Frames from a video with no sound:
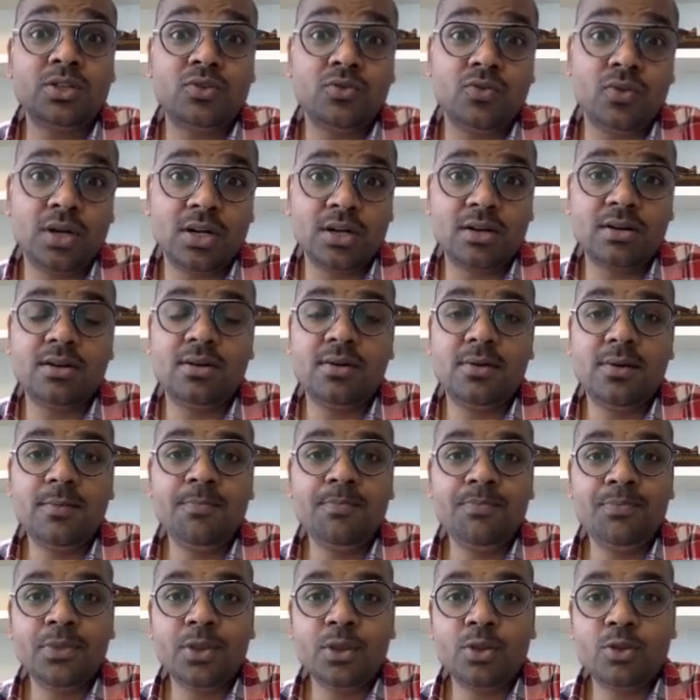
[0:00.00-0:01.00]
work.
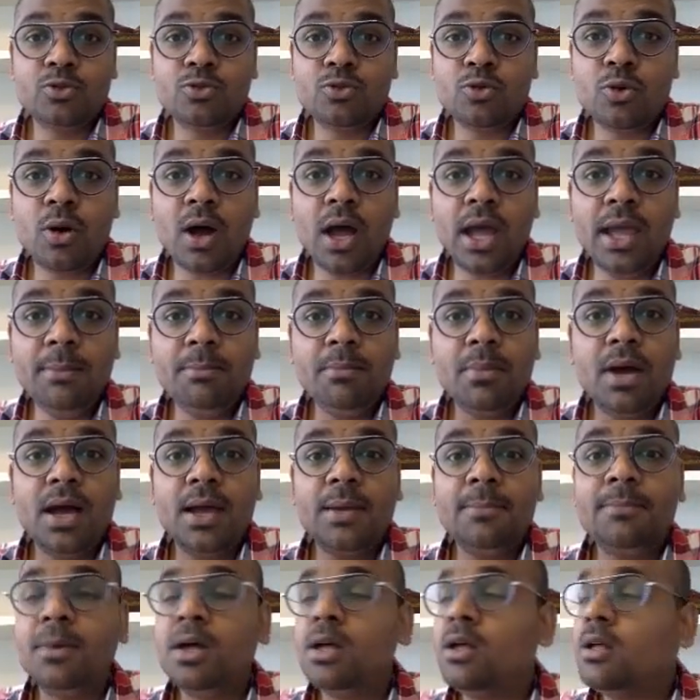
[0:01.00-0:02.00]
So
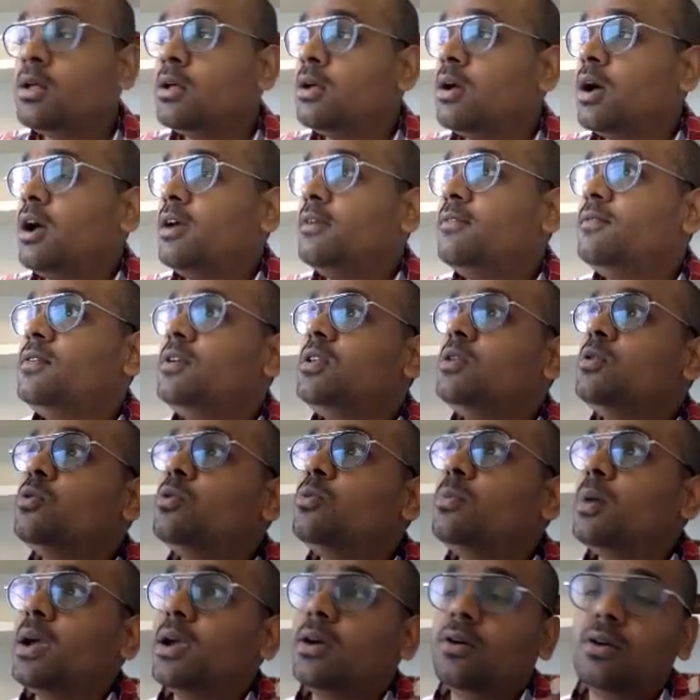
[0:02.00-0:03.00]
I feel,
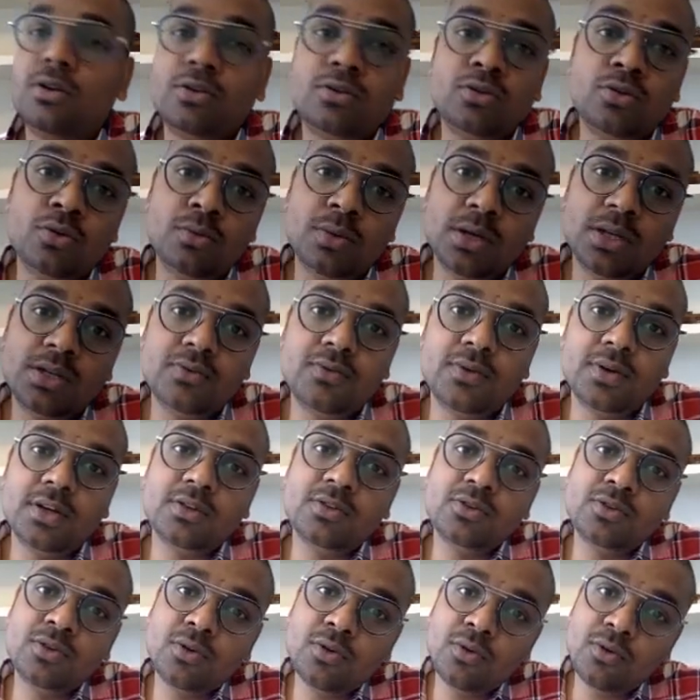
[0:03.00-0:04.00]
oh my God, so much work.
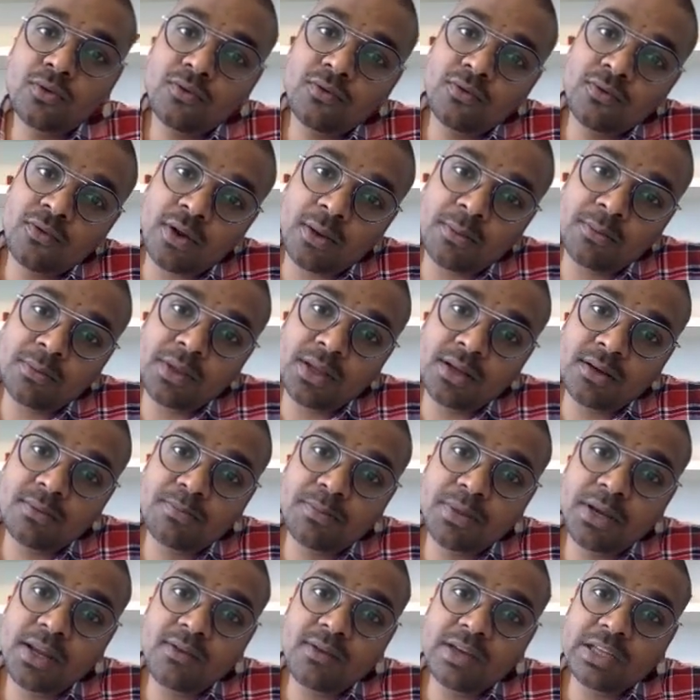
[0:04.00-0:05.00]
So from the
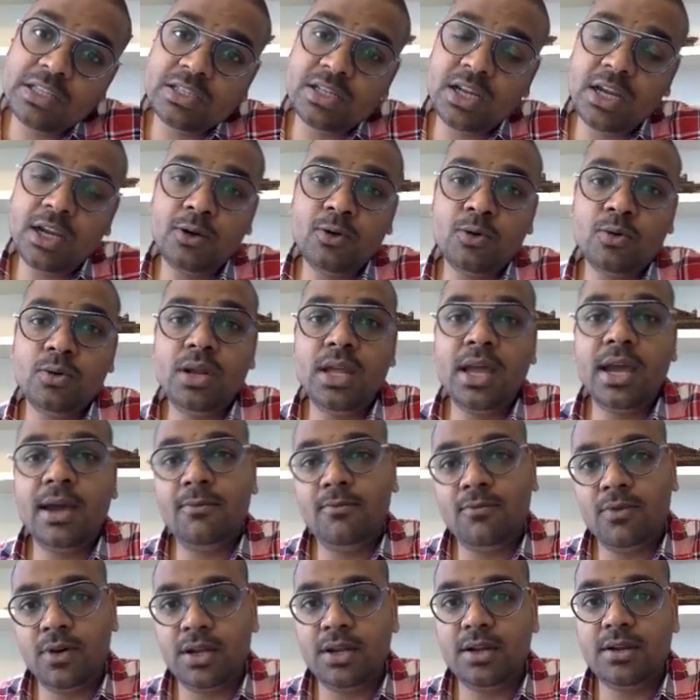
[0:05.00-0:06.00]
previous night only I
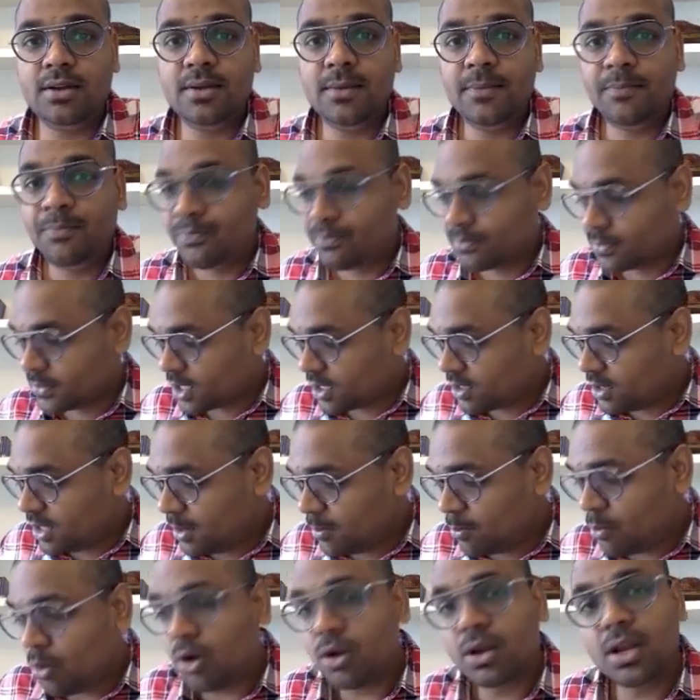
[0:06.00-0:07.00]
am worried.
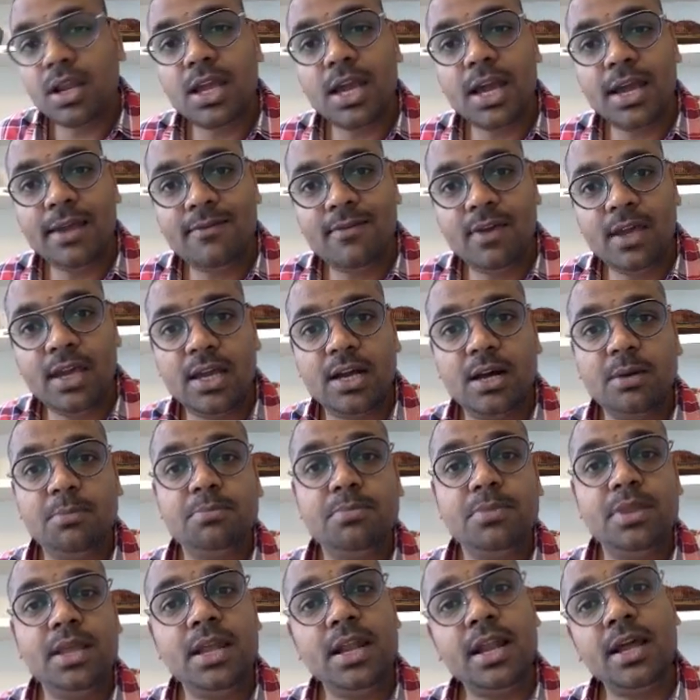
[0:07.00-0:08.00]
Then morning I wake
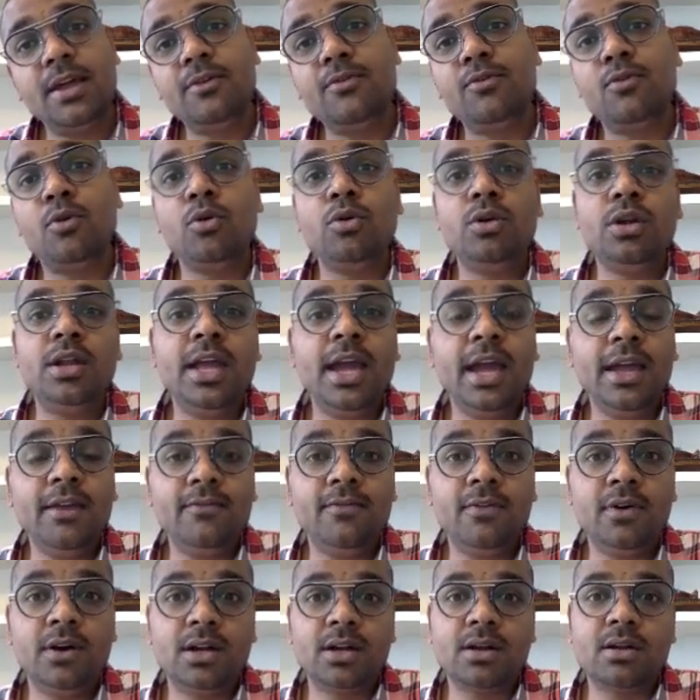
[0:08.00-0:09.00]
up. Then I whole day
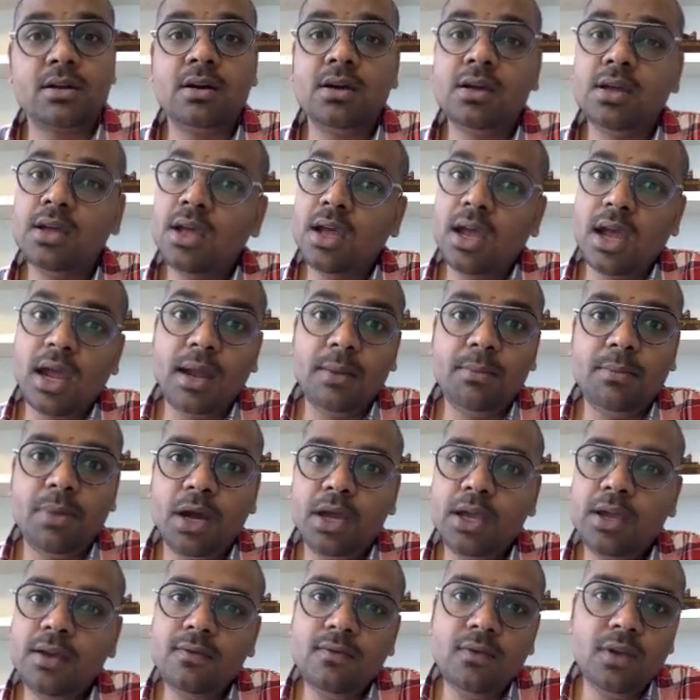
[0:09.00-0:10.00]
I work. And
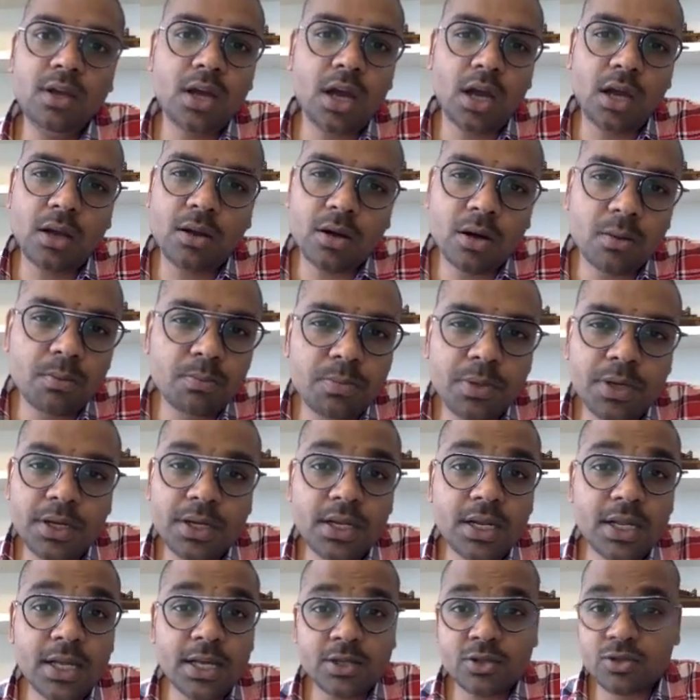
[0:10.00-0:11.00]
by evening I am
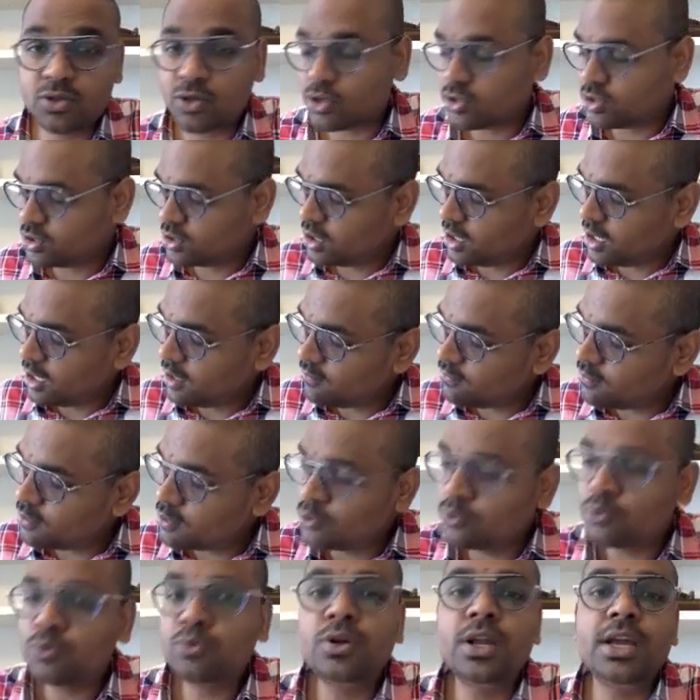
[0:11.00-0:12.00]
completely exhausted. And
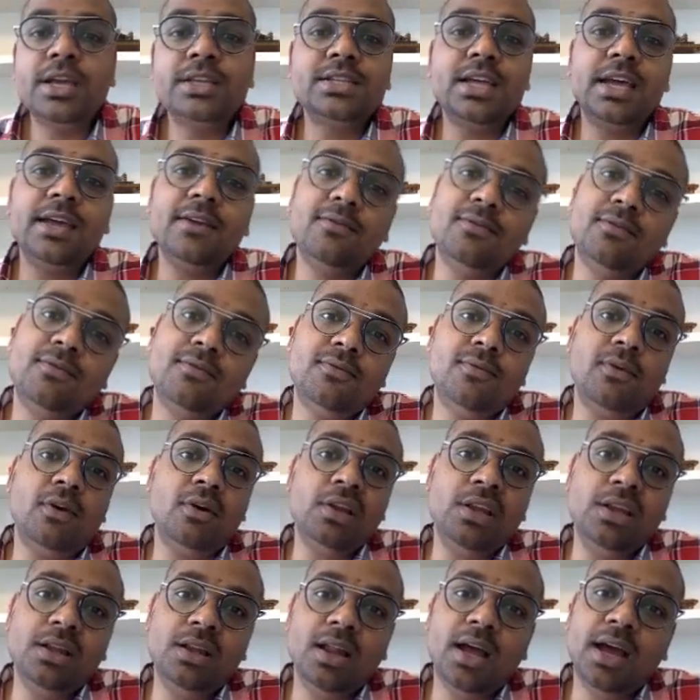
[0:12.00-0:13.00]
for 2 days I
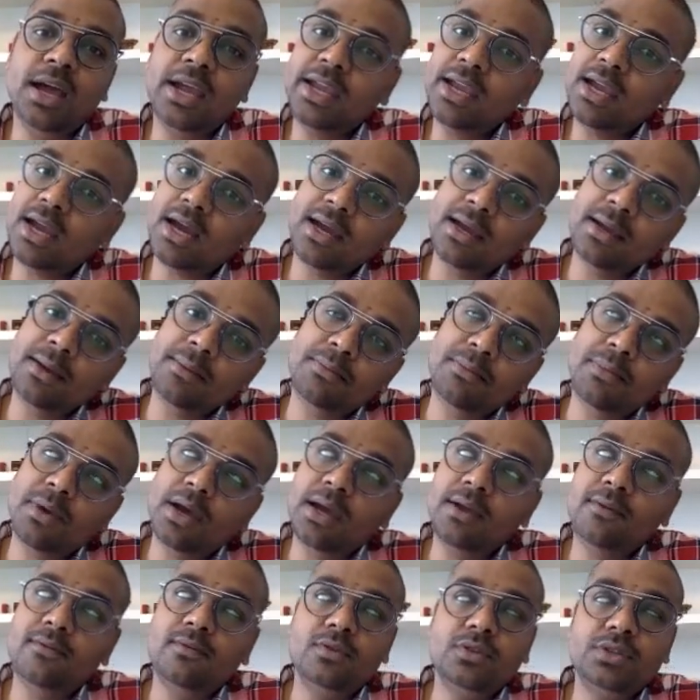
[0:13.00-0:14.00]
fall ill. I
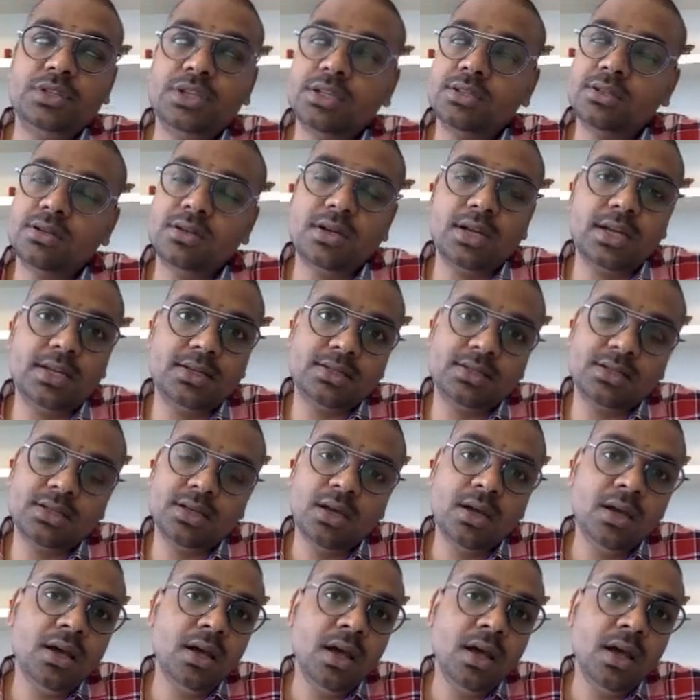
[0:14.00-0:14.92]
have to just rest.